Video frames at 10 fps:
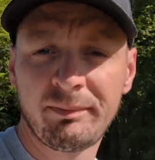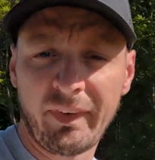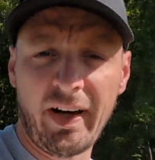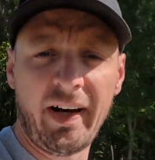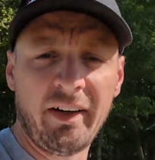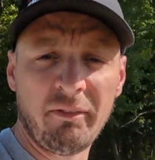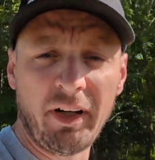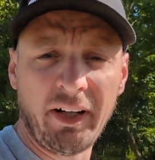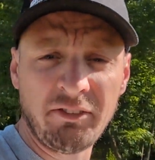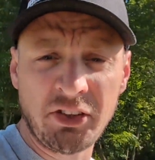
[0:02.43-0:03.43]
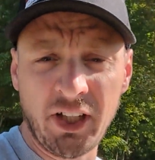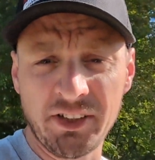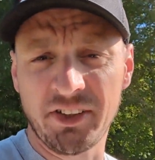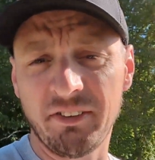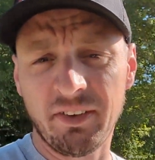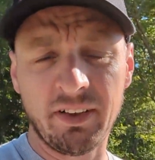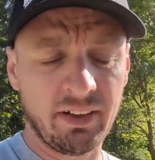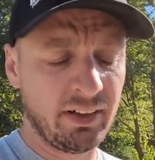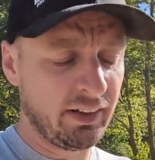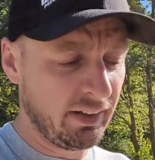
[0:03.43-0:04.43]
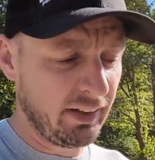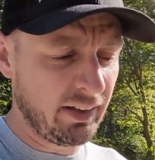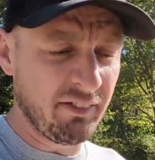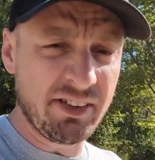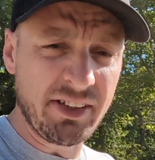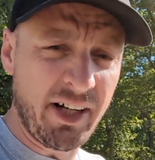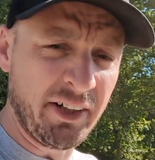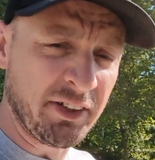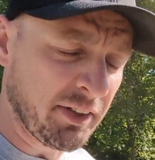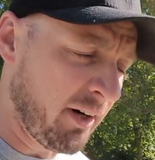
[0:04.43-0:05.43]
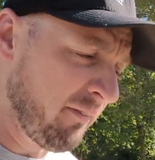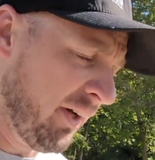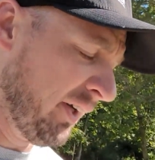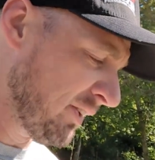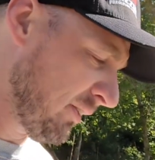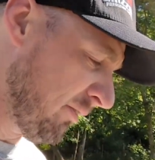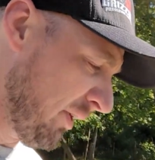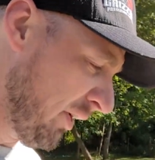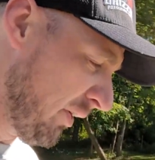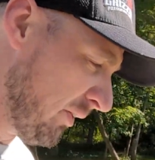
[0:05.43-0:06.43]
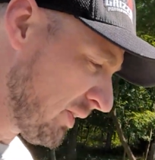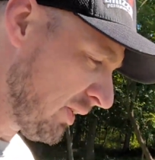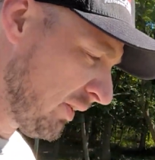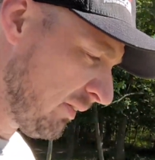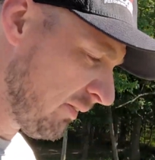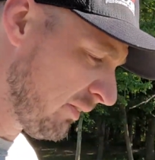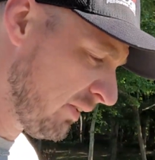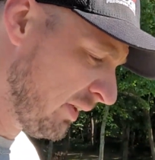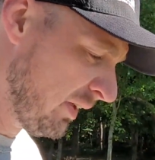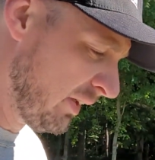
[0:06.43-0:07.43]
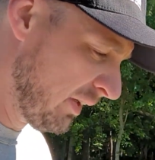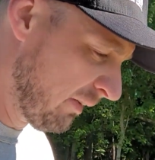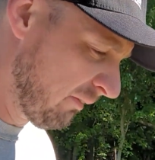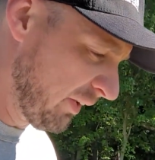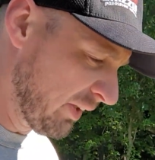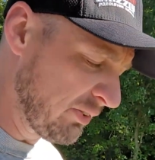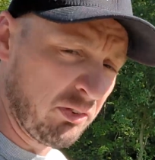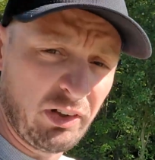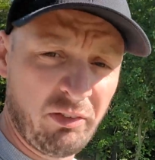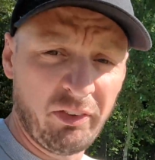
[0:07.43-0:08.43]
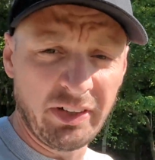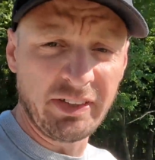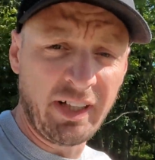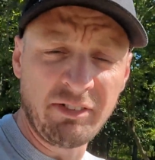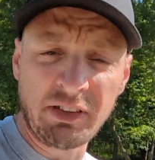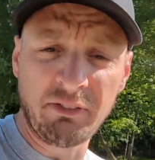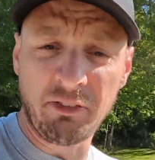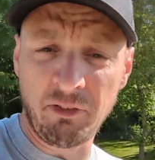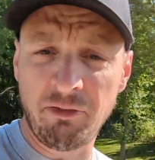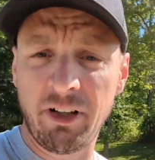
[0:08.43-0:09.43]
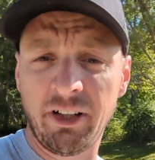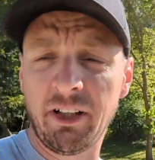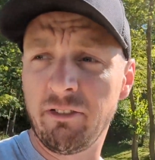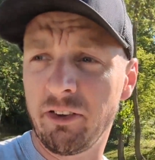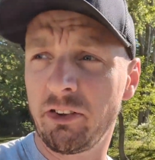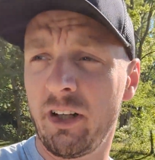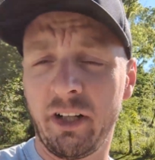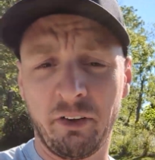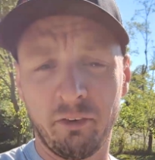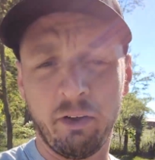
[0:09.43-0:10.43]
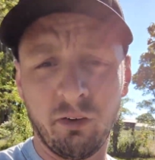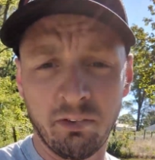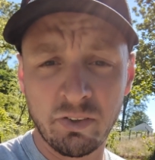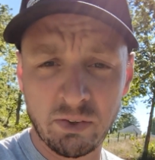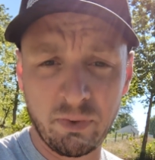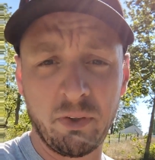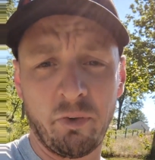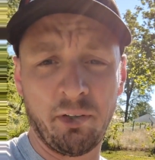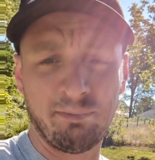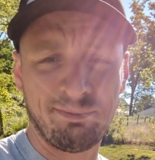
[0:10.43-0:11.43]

Hi, my name's Justin. I decided to start making some videos because for whatever reason I have some affinity for trying to grow sweet corn.